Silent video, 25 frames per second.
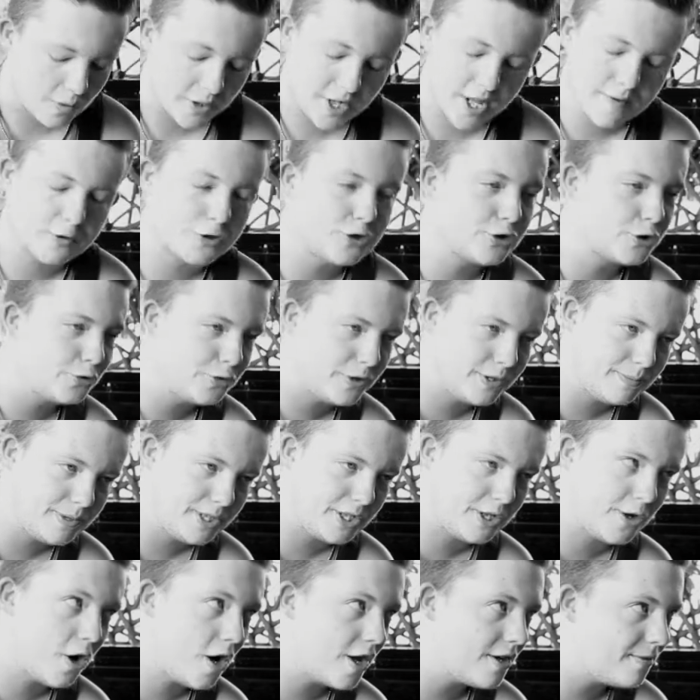will never truly be
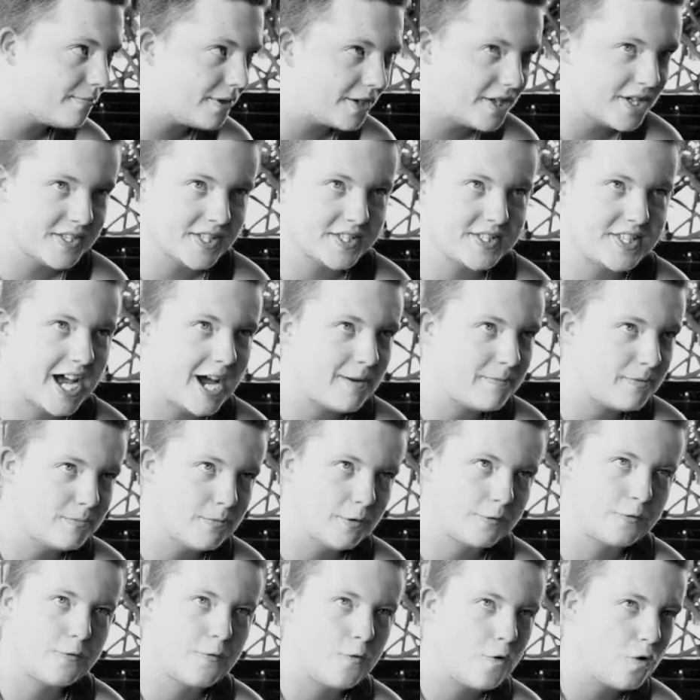gone because it's happened
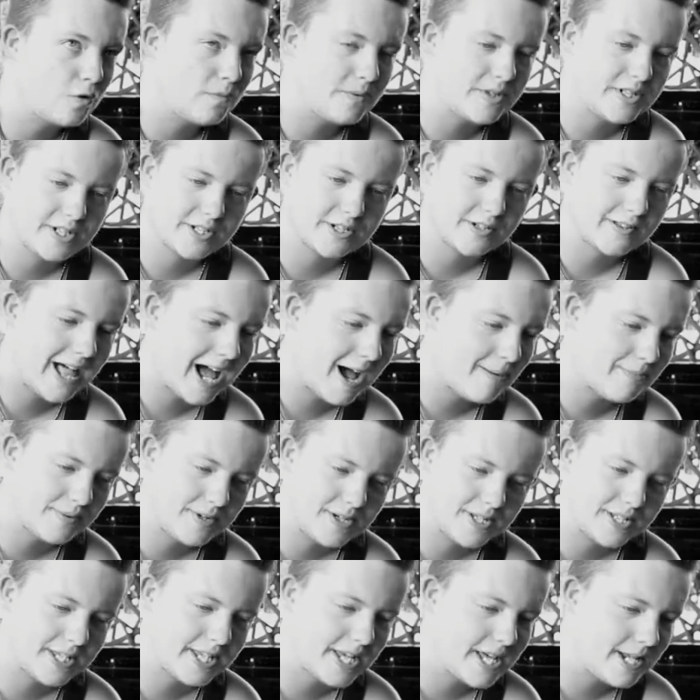before and it'll
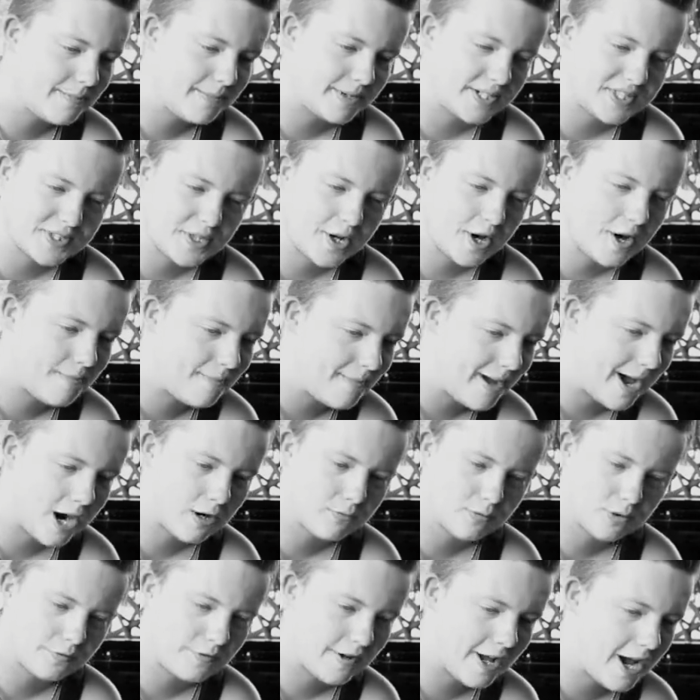happen again, but it's not a
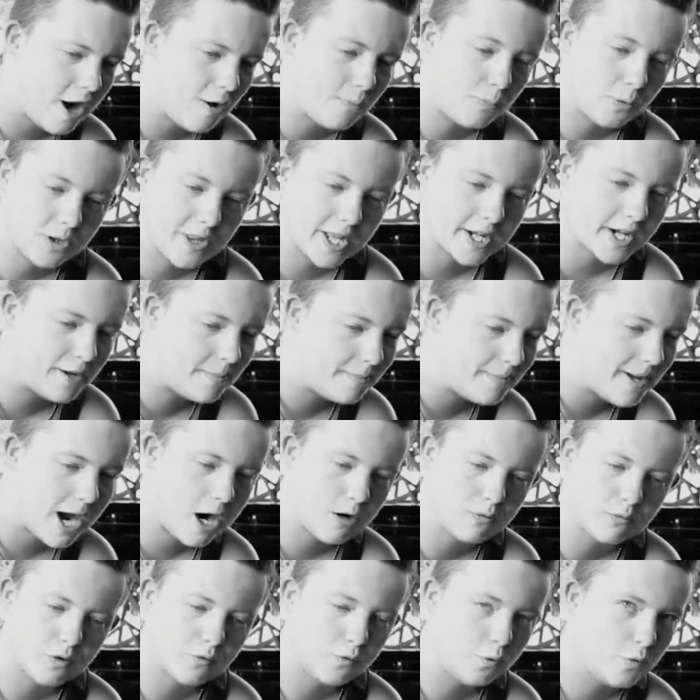matter of how, more like a
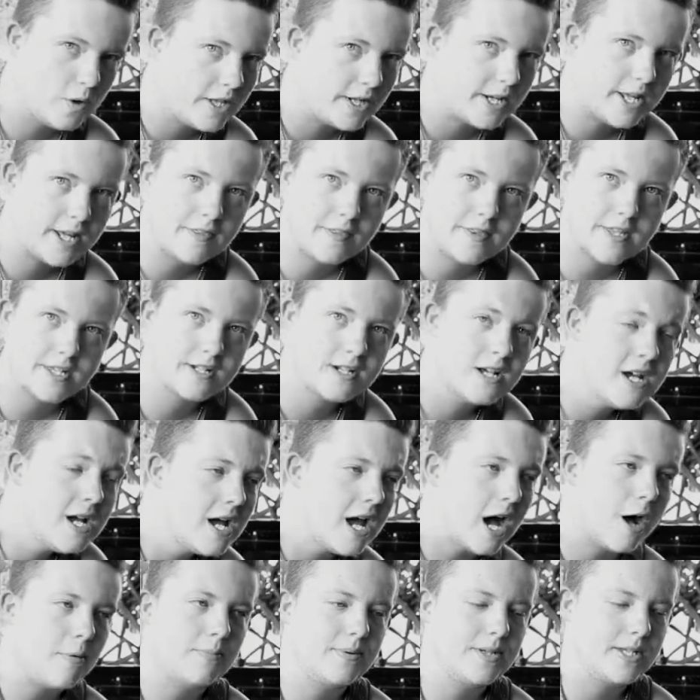matter of when, and then
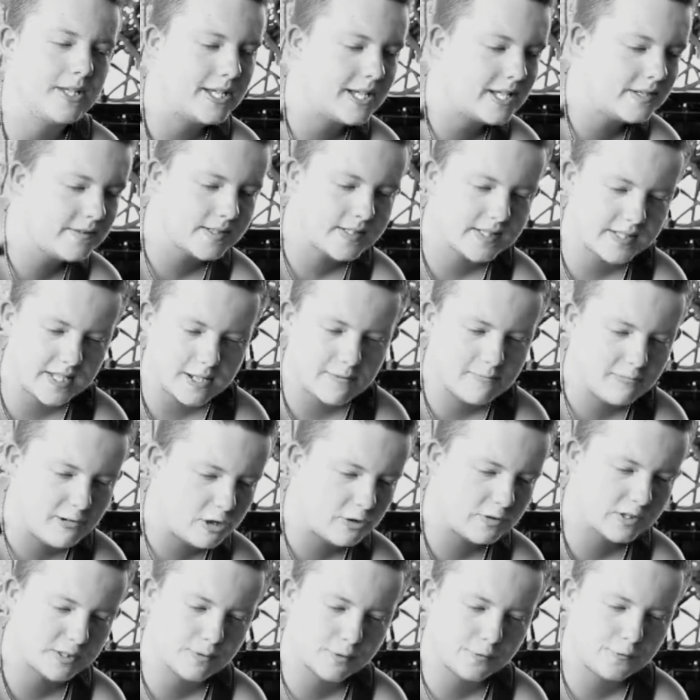I'll be in the same
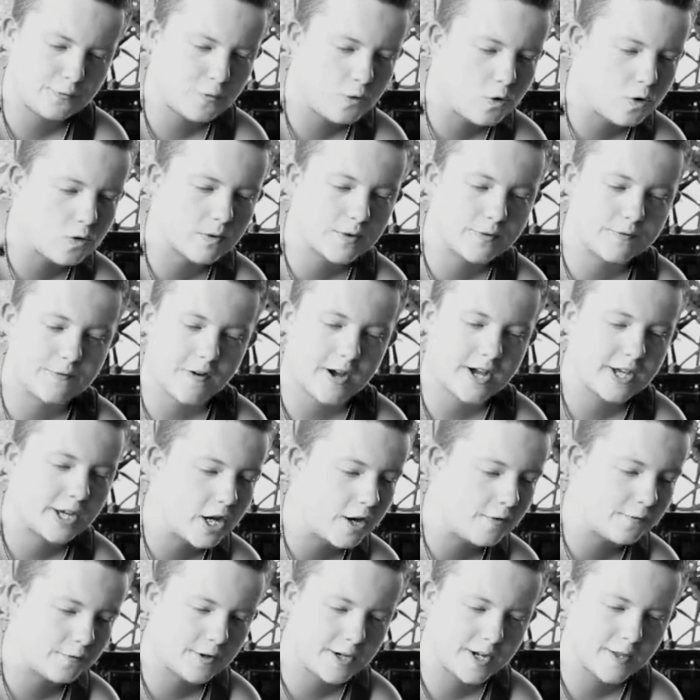boat as before and find
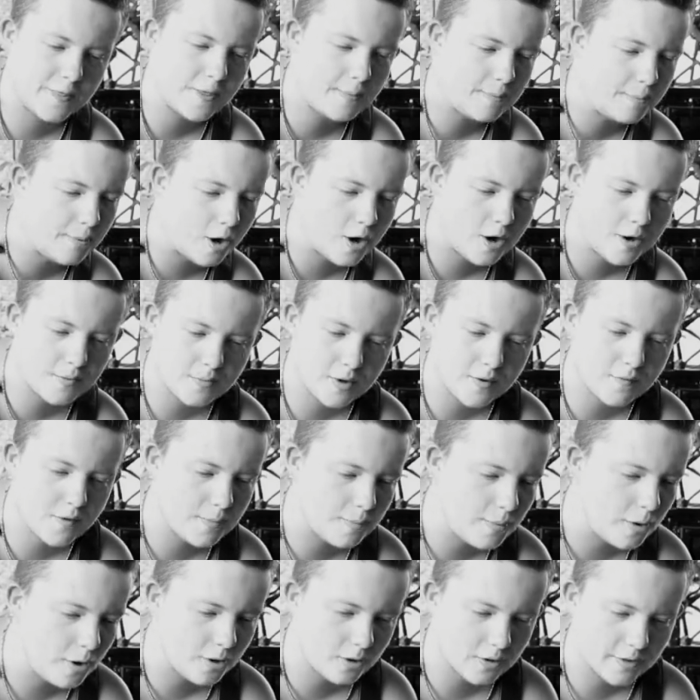comfort at the bottom of
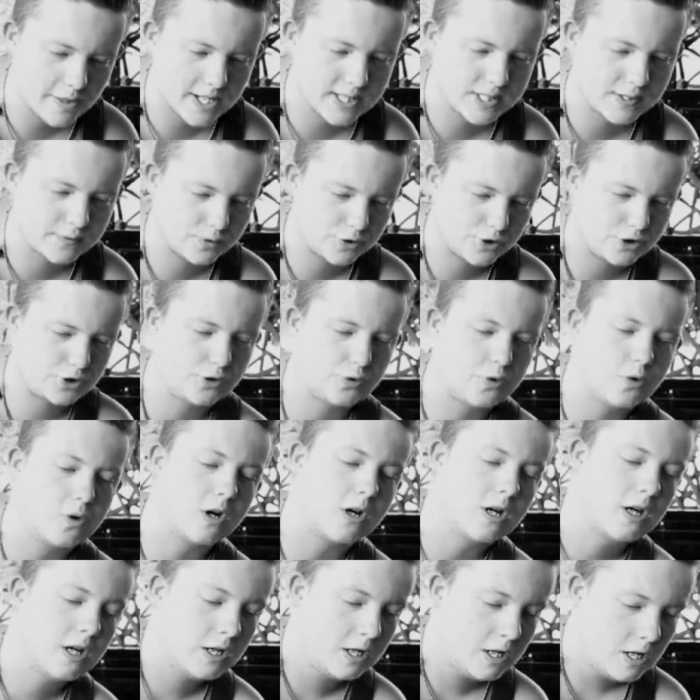the bottle, that's for
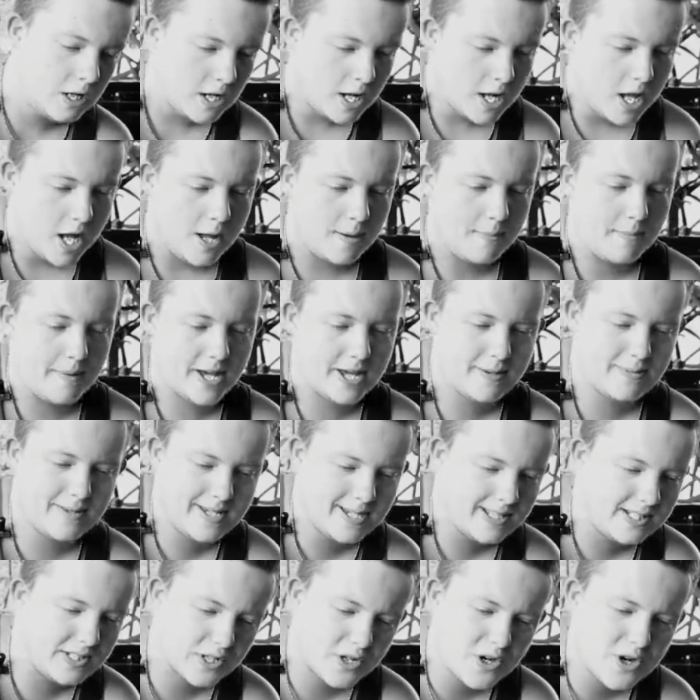sure.
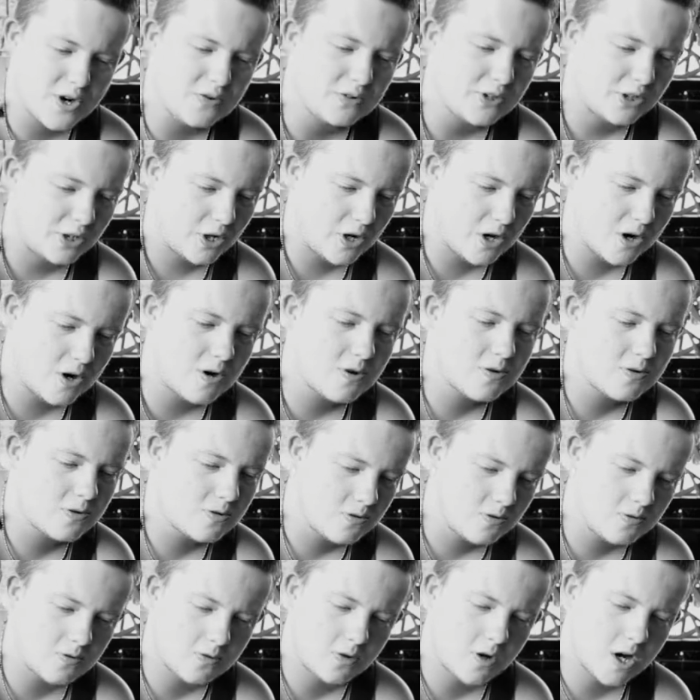Baby, don't
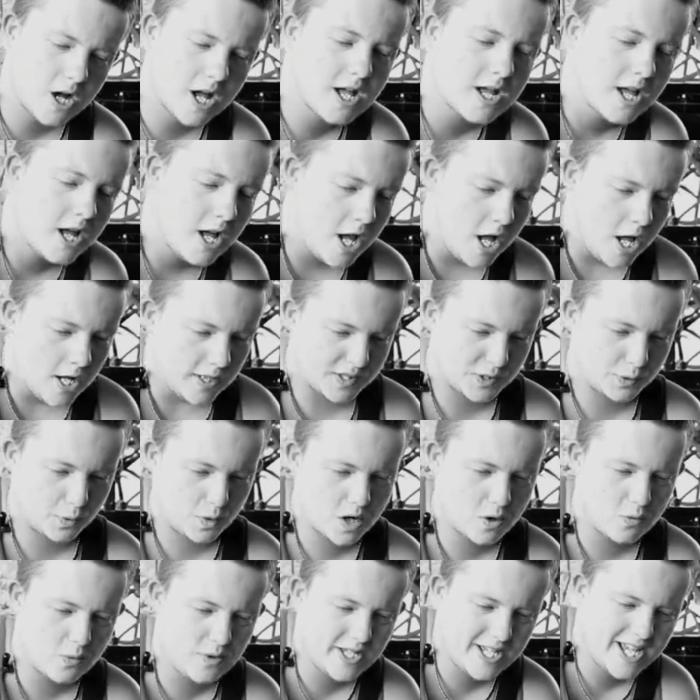go, cause
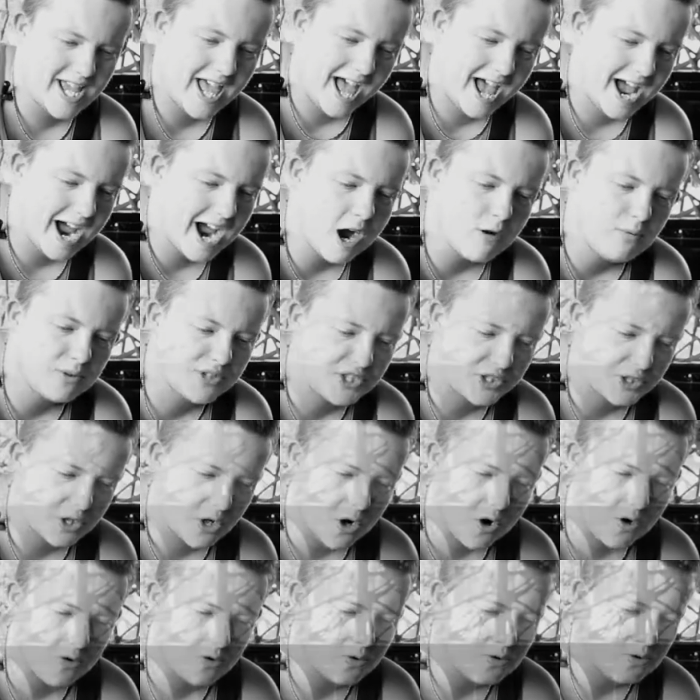what we had was
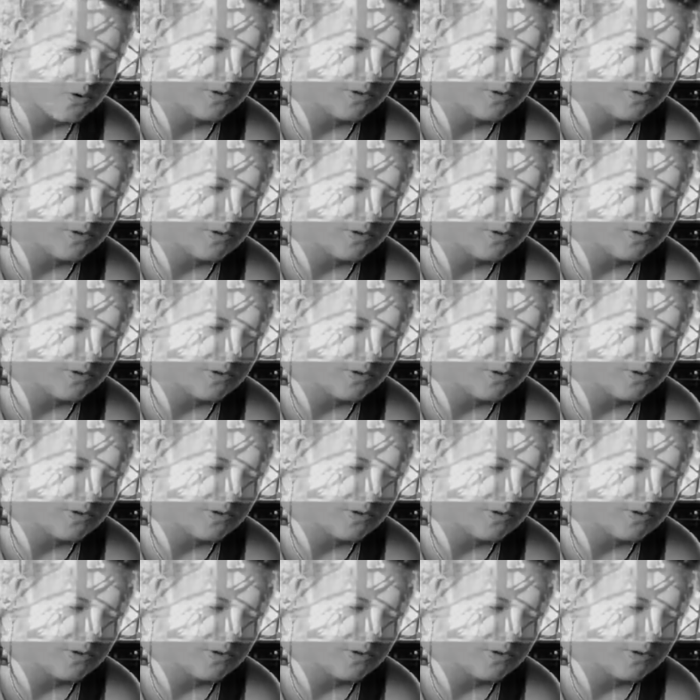so